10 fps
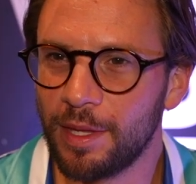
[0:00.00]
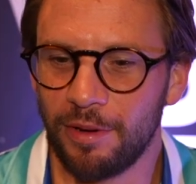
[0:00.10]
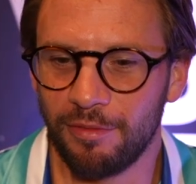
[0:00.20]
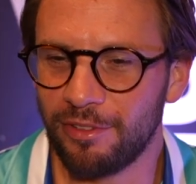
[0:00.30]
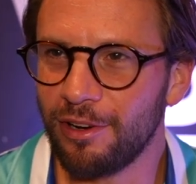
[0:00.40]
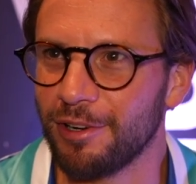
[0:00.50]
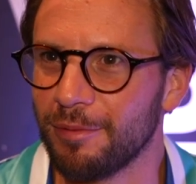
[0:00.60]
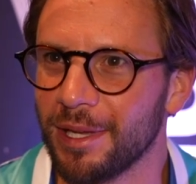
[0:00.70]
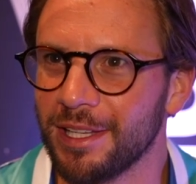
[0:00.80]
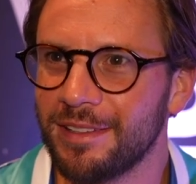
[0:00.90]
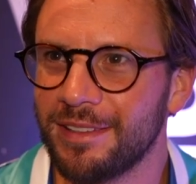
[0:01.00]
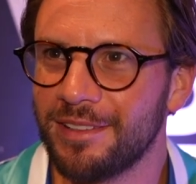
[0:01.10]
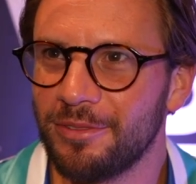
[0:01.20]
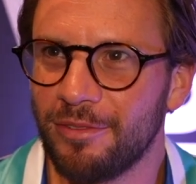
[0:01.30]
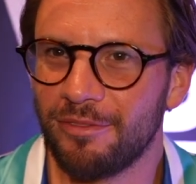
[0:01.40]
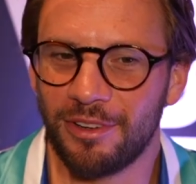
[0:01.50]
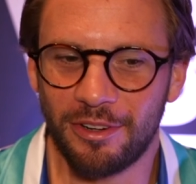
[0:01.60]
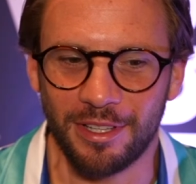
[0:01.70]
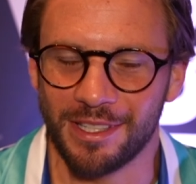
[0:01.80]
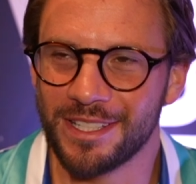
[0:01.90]
We're in Florida, mate. We're in
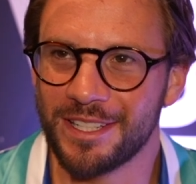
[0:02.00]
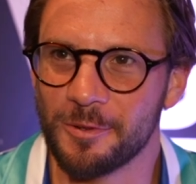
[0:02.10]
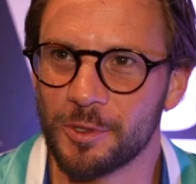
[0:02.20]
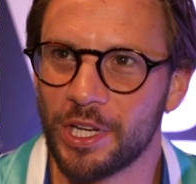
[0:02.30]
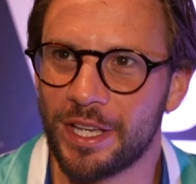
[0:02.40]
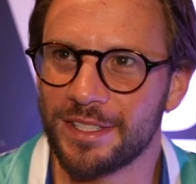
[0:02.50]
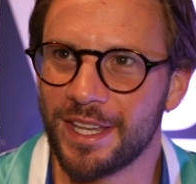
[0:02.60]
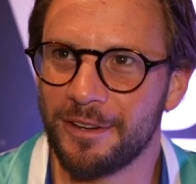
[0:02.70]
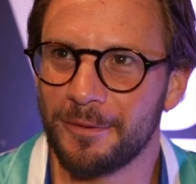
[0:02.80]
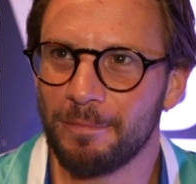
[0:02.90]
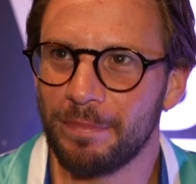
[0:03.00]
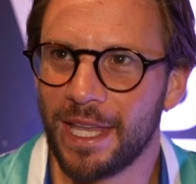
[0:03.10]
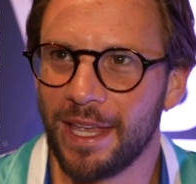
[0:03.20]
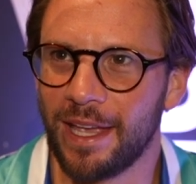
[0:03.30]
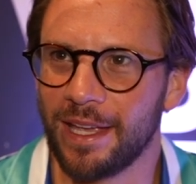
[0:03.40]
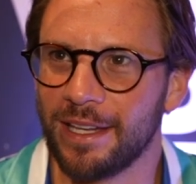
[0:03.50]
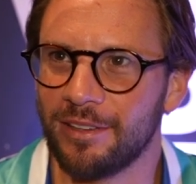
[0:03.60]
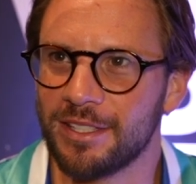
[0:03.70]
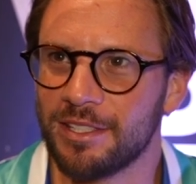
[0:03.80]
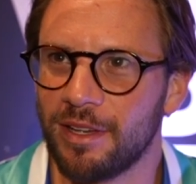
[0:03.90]
Florida. The silk shirt's out, hanging
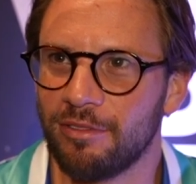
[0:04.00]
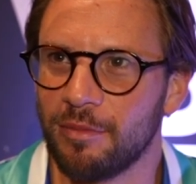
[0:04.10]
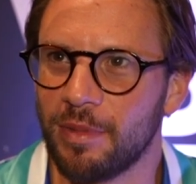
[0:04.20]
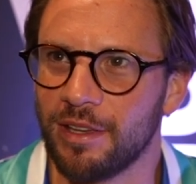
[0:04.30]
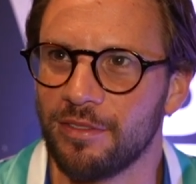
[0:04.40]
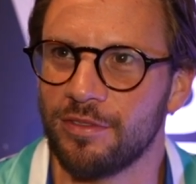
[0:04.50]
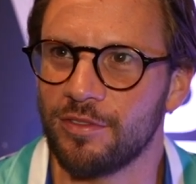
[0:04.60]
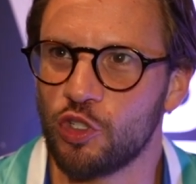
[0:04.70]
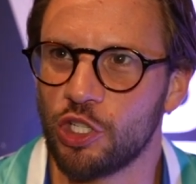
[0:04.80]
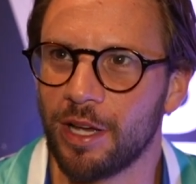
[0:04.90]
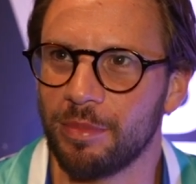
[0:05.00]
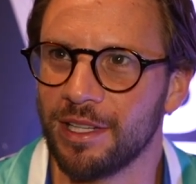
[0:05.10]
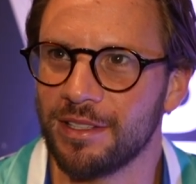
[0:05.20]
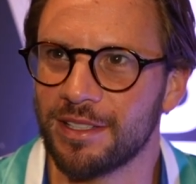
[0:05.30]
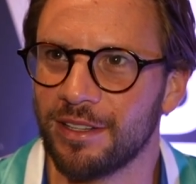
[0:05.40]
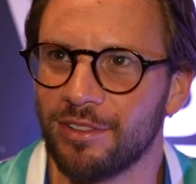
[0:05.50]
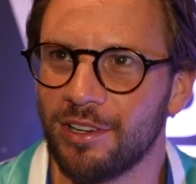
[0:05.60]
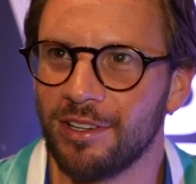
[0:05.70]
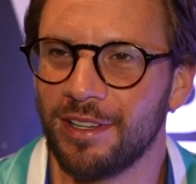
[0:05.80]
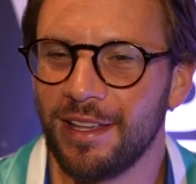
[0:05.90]
on to every bit of chubbiness I've
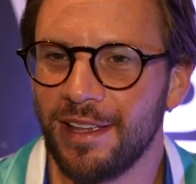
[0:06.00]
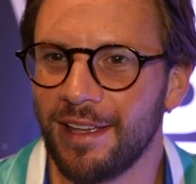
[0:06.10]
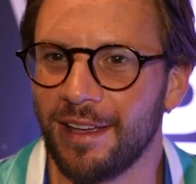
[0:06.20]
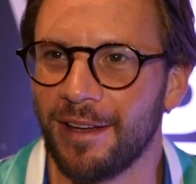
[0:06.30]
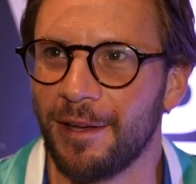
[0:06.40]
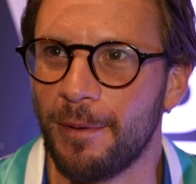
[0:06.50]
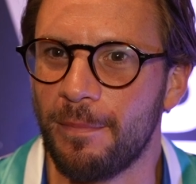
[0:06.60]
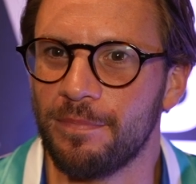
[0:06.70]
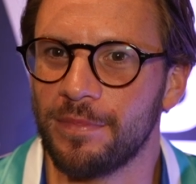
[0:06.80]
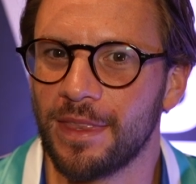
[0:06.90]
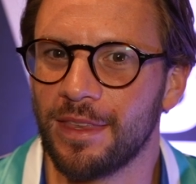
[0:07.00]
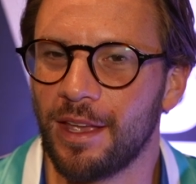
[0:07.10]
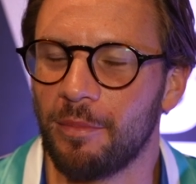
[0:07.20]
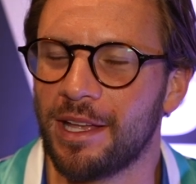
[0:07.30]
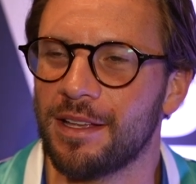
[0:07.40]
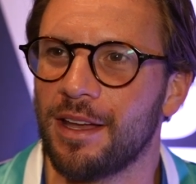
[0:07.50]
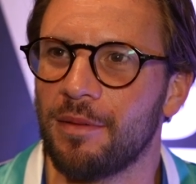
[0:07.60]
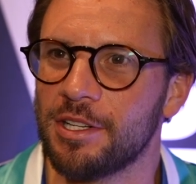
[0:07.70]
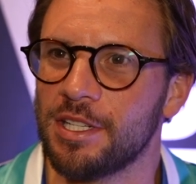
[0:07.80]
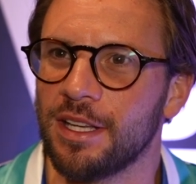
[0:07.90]
got. I'm
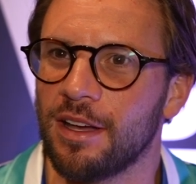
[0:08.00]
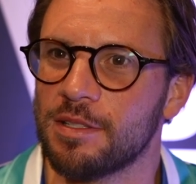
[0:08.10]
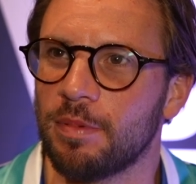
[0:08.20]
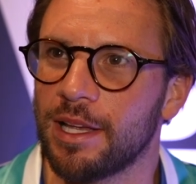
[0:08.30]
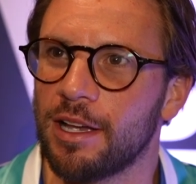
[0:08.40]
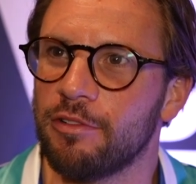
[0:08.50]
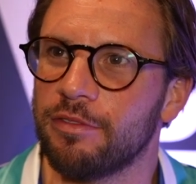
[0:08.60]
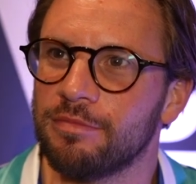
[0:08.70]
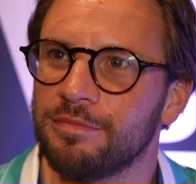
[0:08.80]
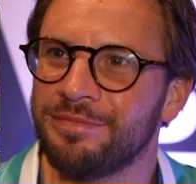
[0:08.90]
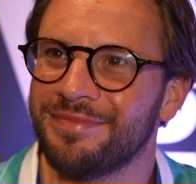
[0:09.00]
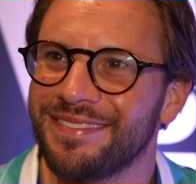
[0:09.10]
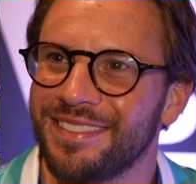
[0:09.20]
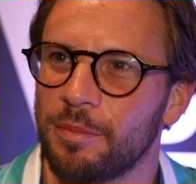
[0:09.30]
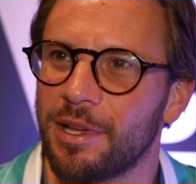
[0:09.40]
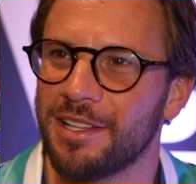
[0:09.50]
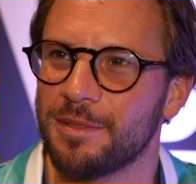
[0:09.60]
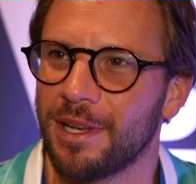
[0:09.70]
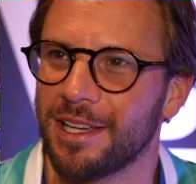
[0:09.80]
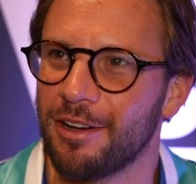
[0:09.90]
actually going to play golf. Going
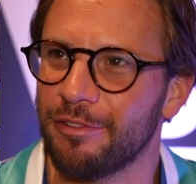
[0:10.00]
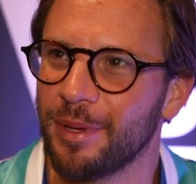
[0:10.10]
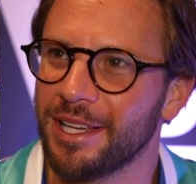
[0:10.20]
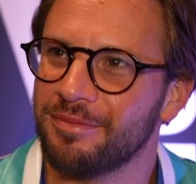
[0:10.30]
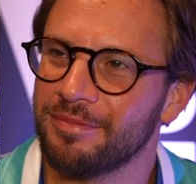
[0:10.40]
to play golf, mate.